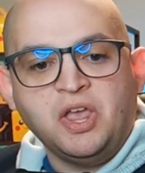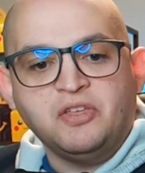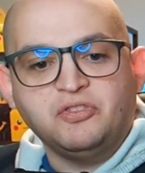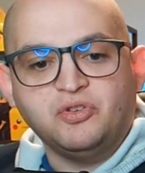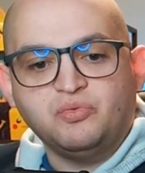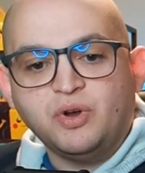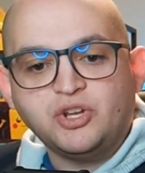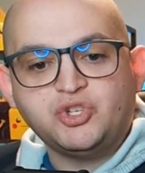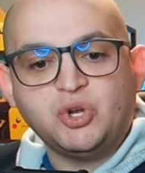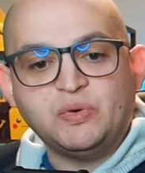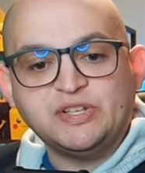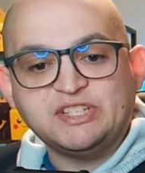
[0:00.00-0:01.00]
the
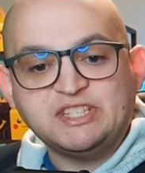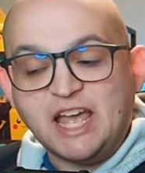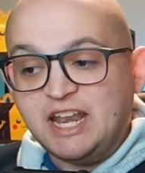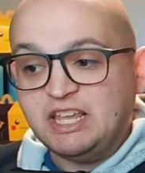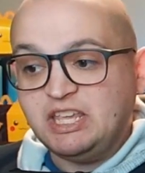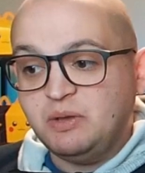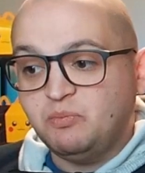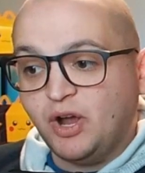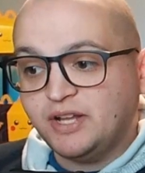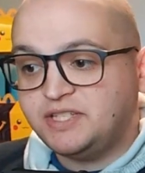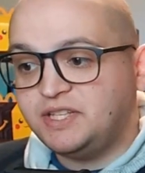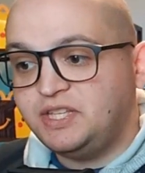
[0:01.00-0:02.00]
retro aesthetic he
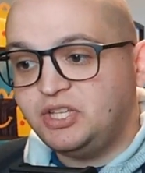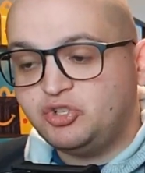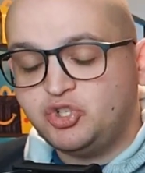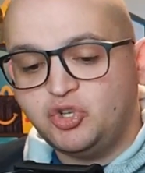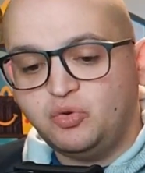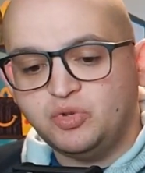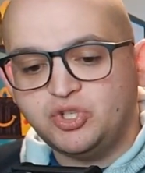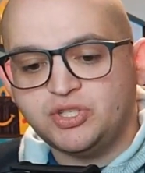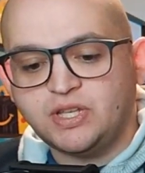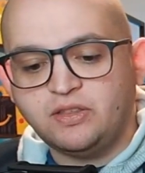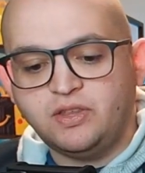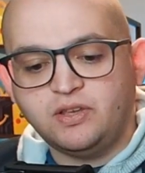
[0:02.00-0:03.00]
brought to the issue, which is,
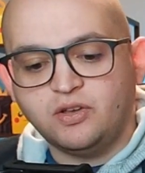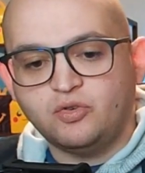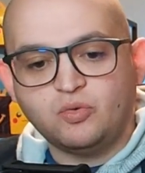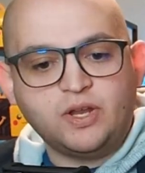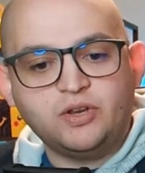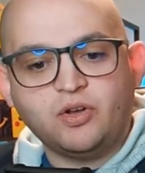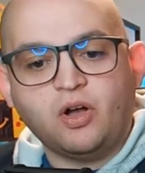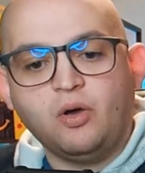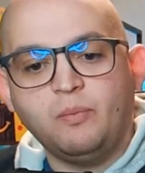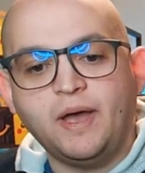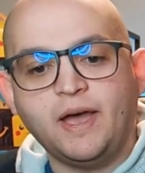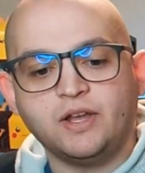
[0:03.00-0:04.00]
I think, a great
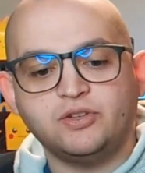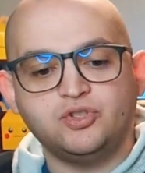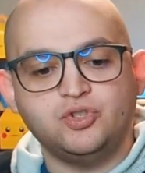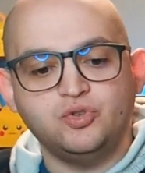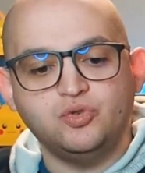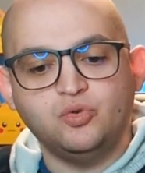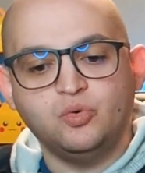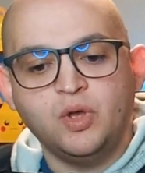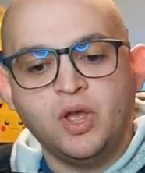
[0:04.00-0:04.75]
callback to